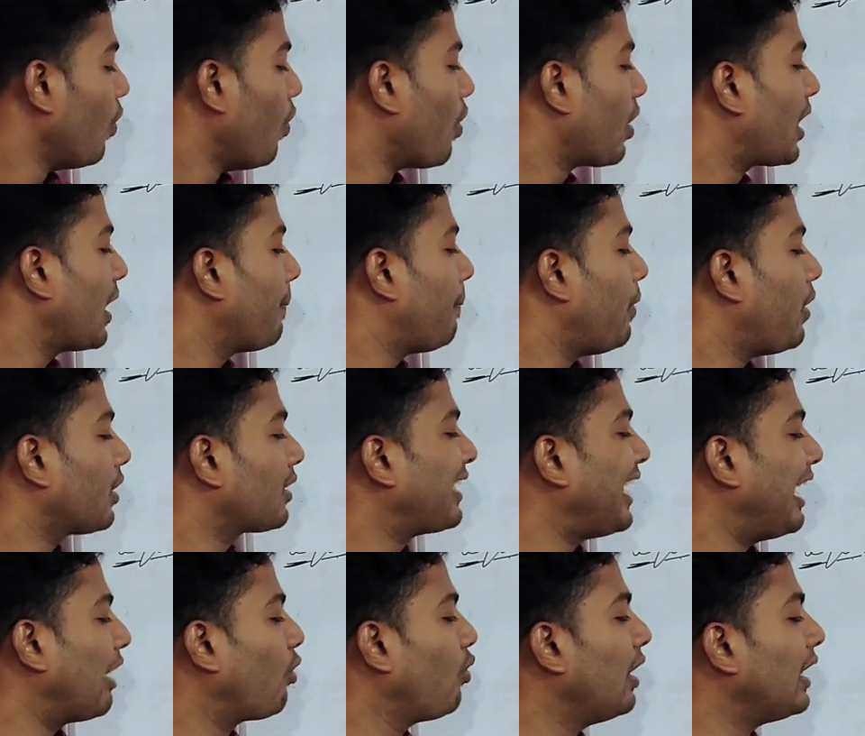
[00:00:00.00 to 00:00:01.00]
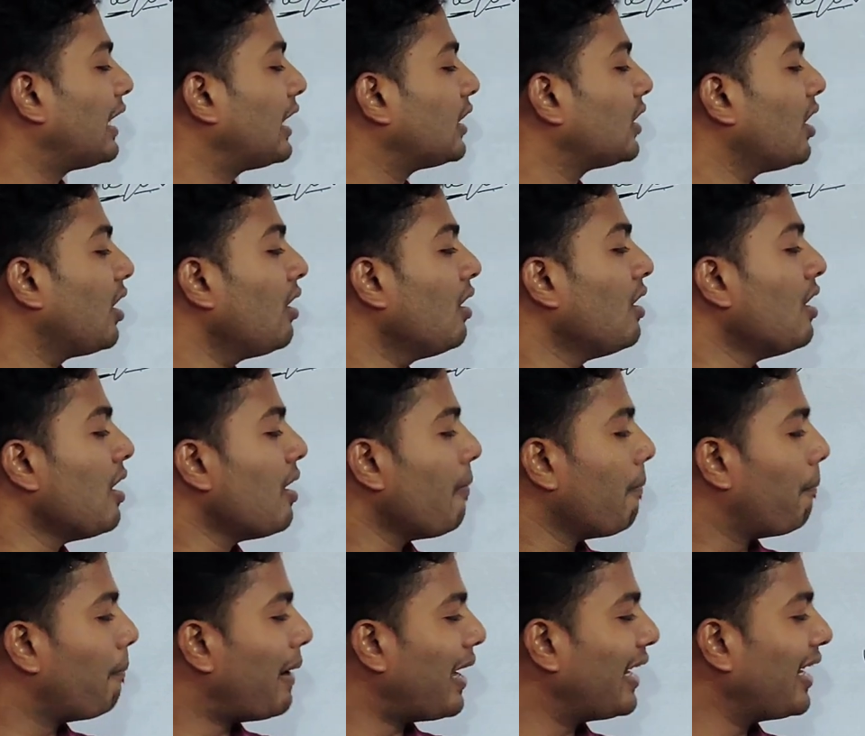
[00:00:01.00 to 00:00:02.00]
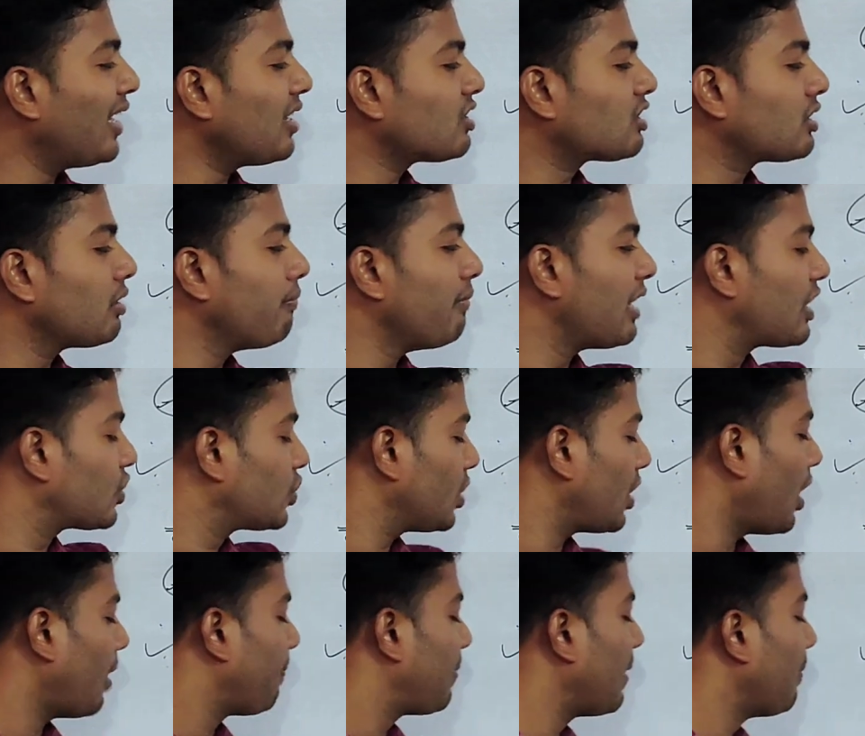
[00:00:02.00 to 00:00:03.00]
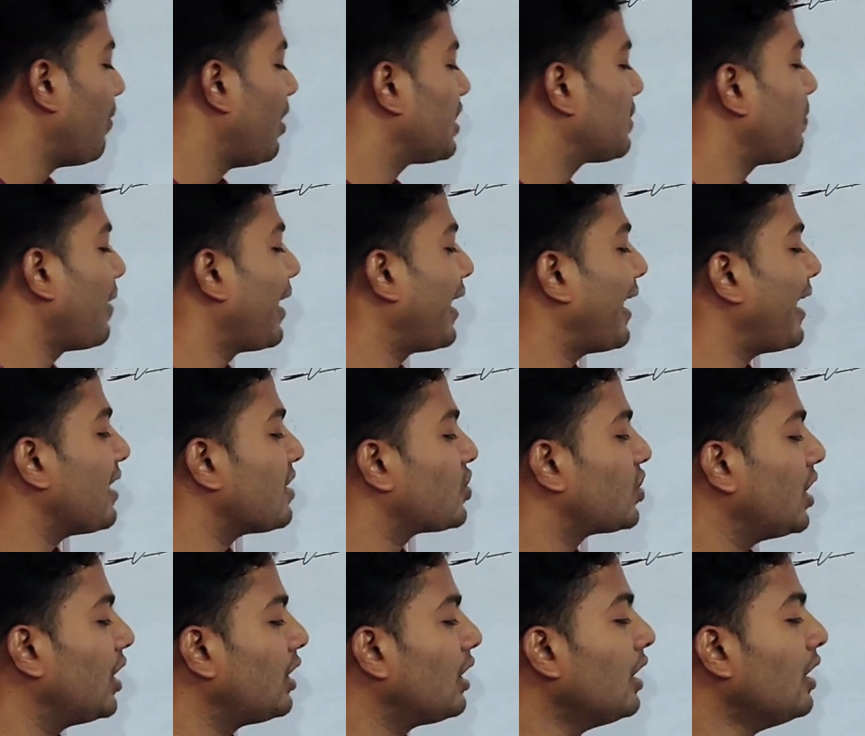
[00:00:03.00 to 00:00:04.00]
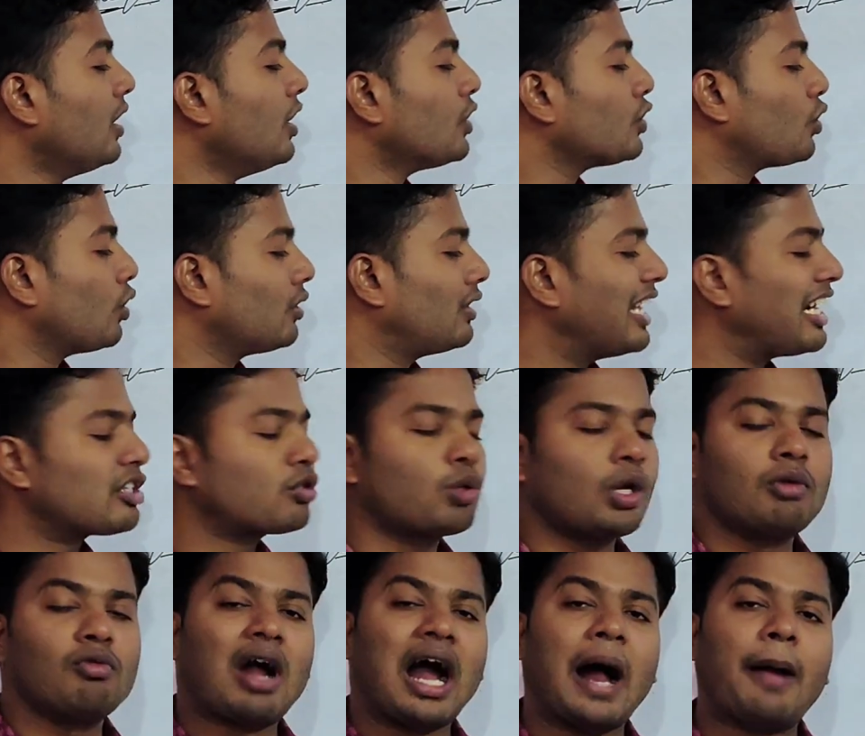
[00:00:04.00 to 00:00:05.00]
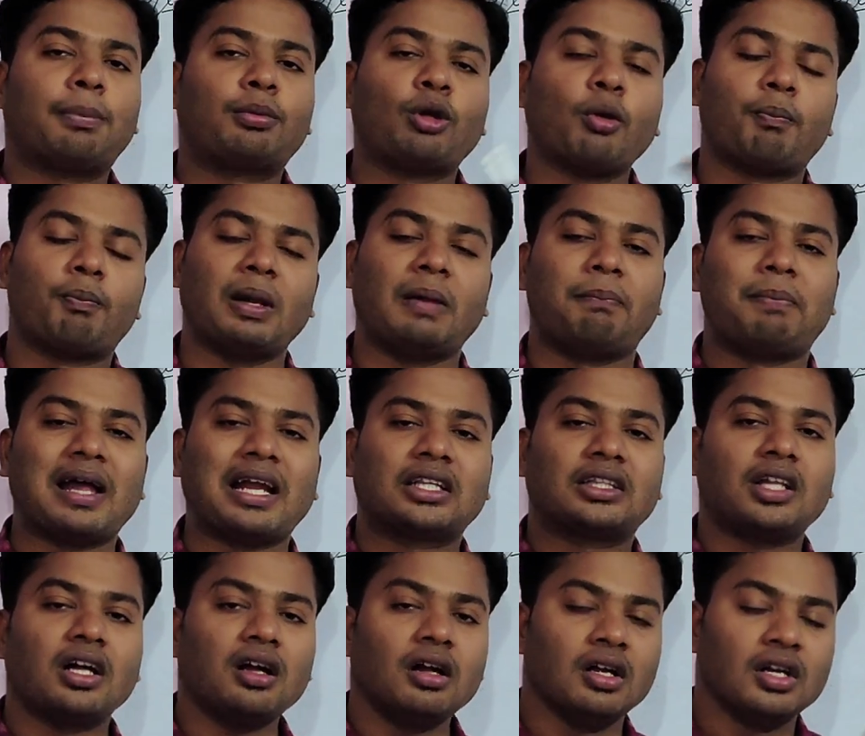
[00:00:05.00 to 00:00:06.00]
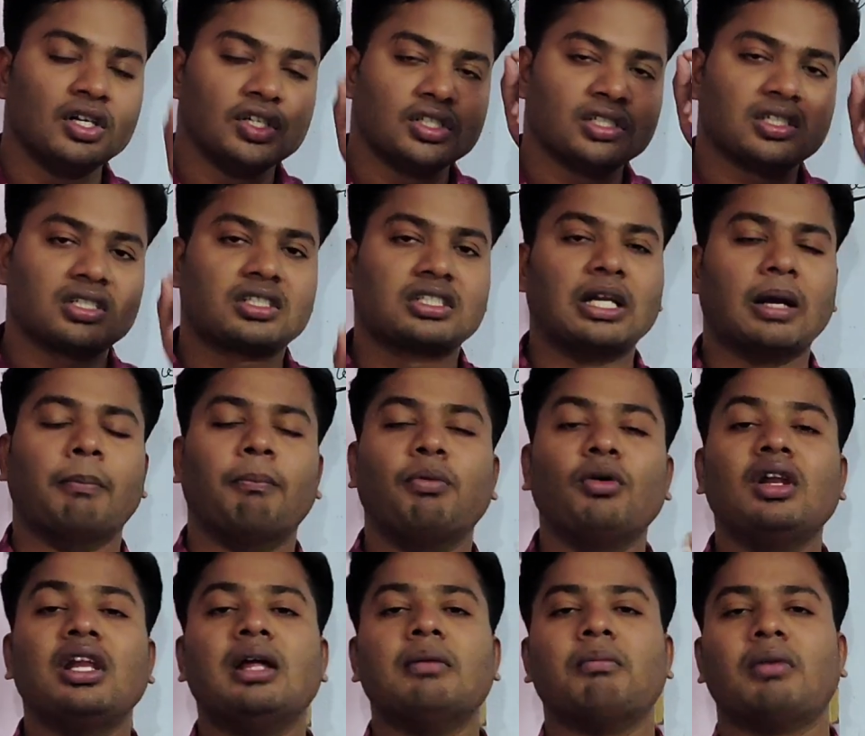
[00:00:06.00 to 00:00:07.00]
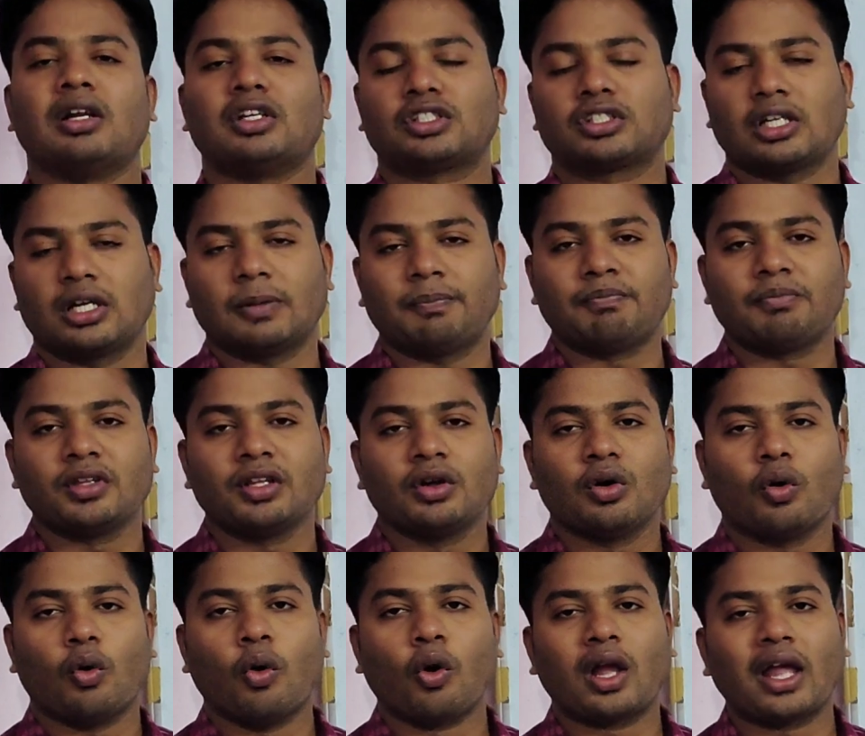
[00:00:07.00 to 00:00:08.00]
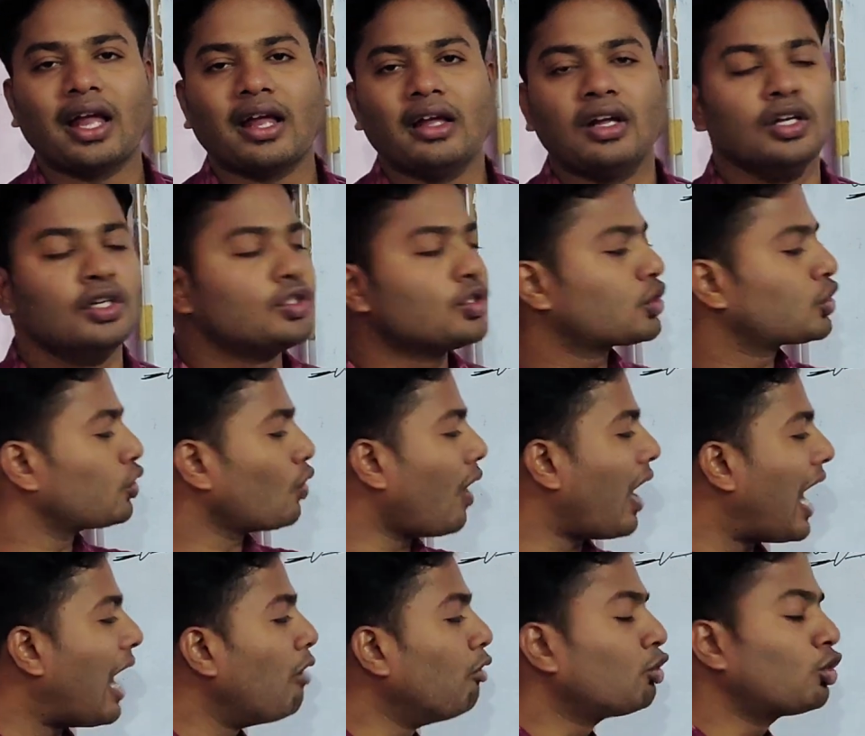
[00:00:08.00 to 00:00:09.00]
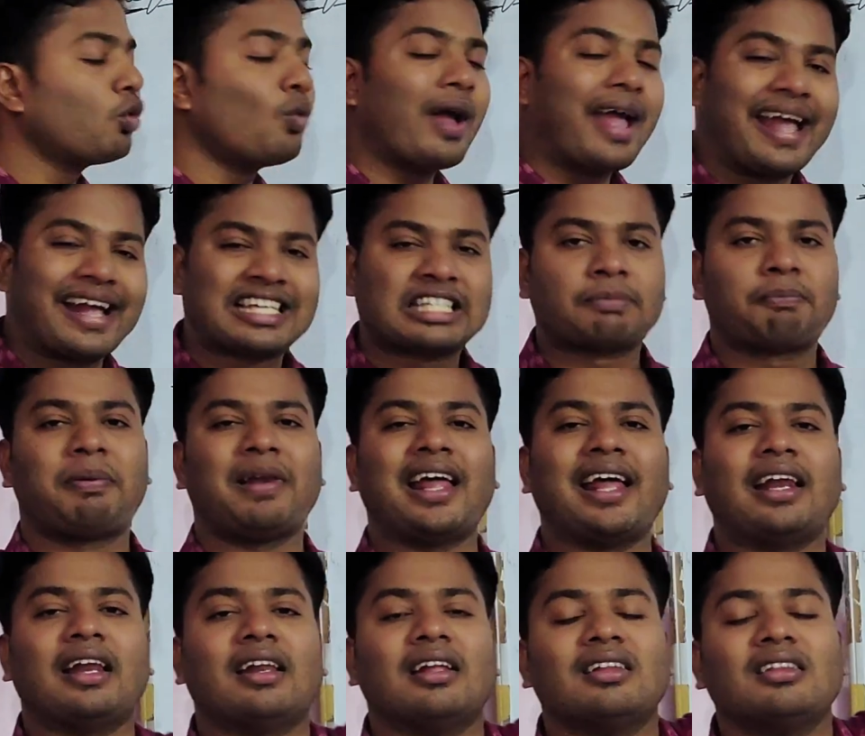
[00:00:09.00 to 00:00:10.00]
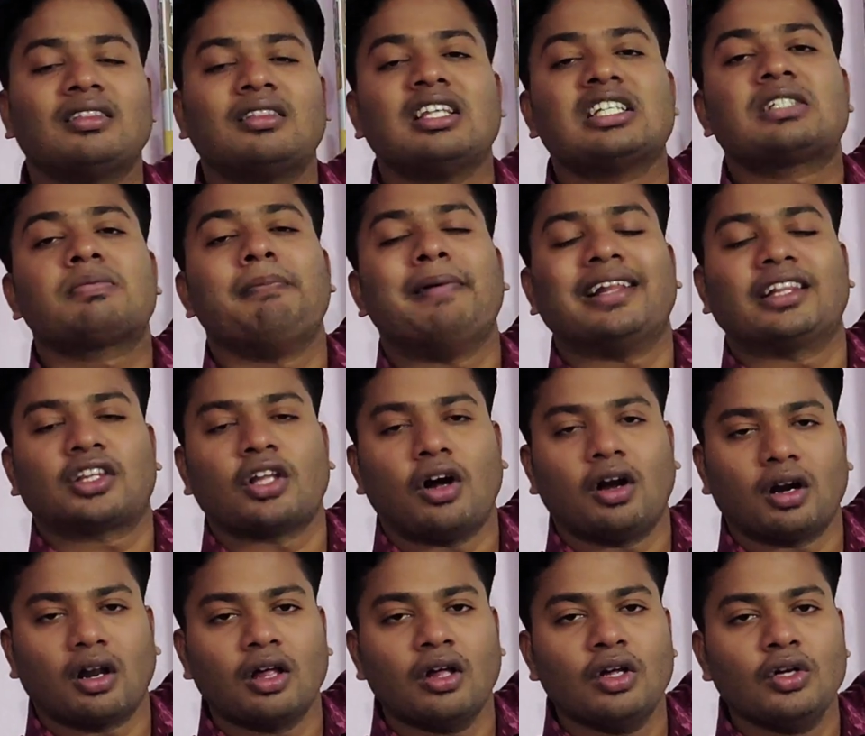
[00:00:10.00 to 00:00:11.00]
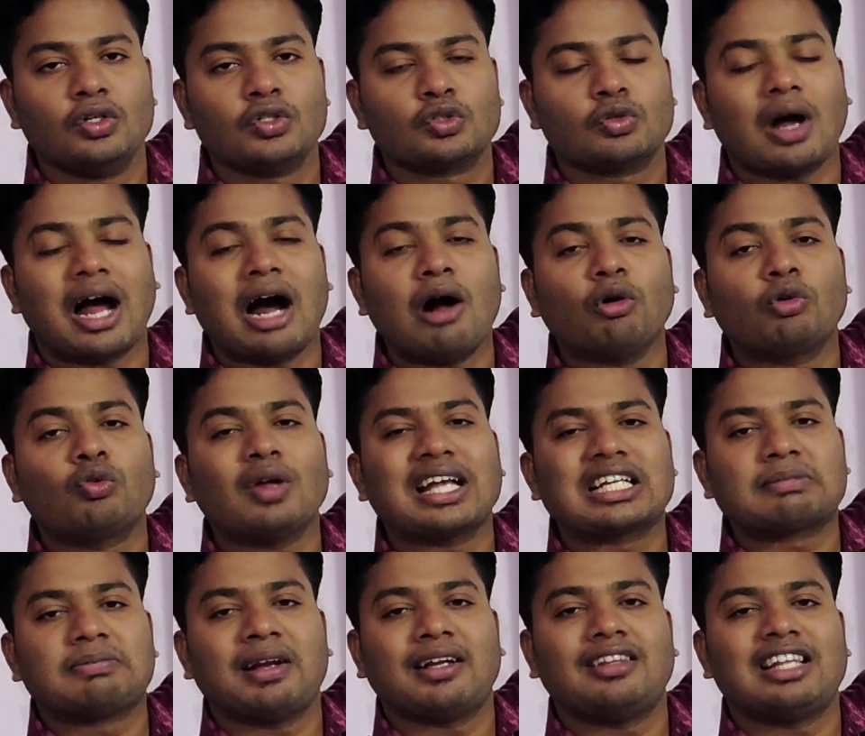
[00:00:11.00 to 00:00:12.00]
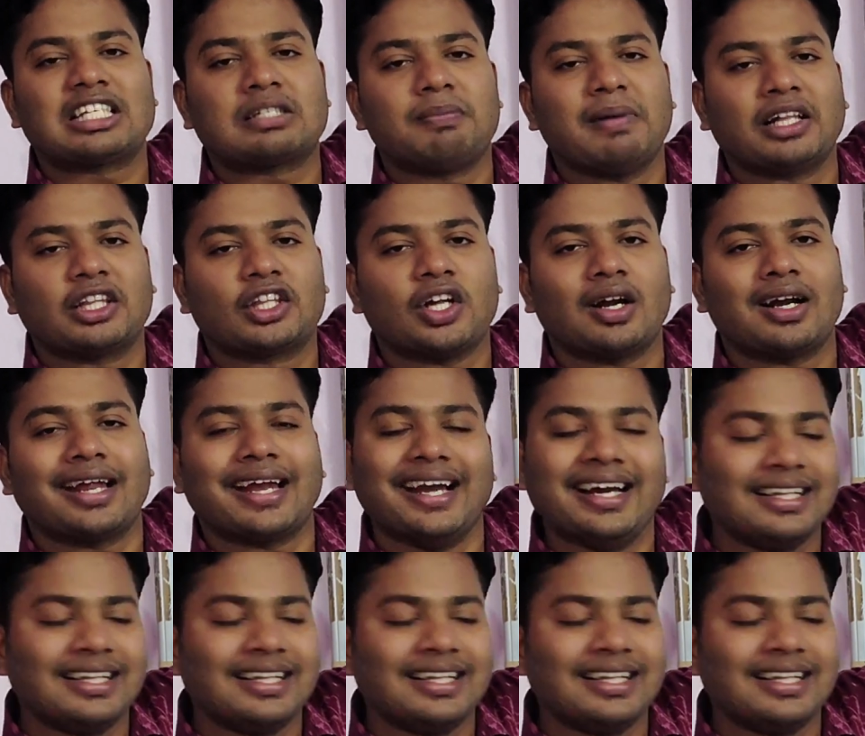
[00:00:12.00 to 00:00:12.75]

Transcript: Okay, for calculating the balanced mixture of emulsifying agent. So that's why you have to prepare the stable emulsion. Okay, so how to explain this method? So how to explain this method?